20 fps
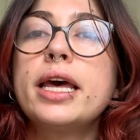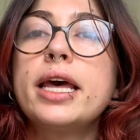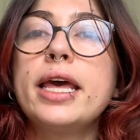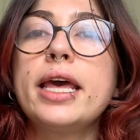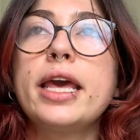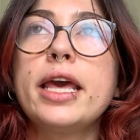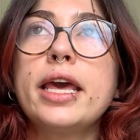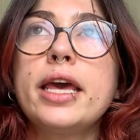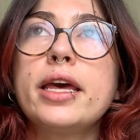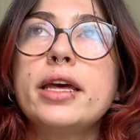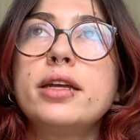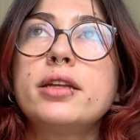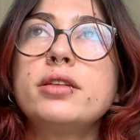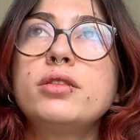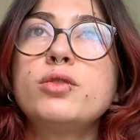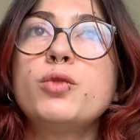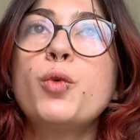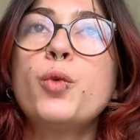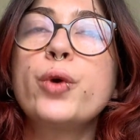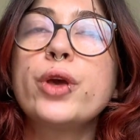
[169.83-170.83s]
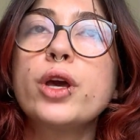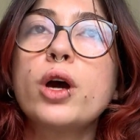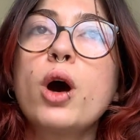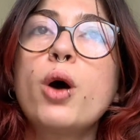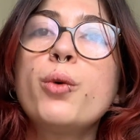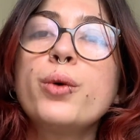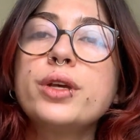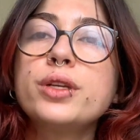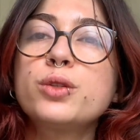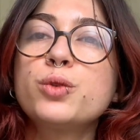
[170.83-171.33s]
And we
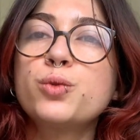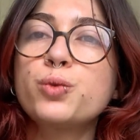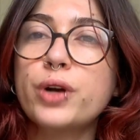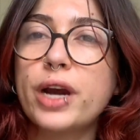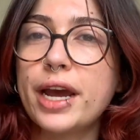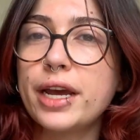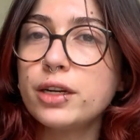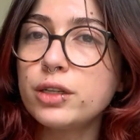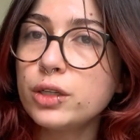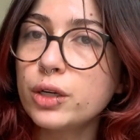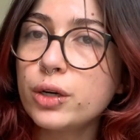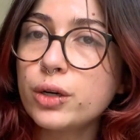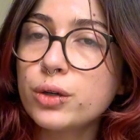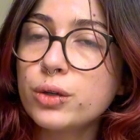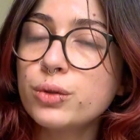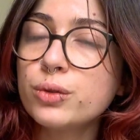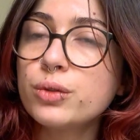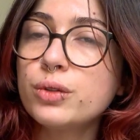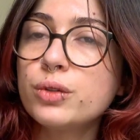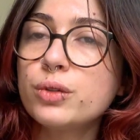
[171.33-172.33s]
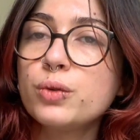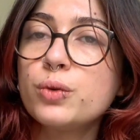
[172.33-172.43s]
always write those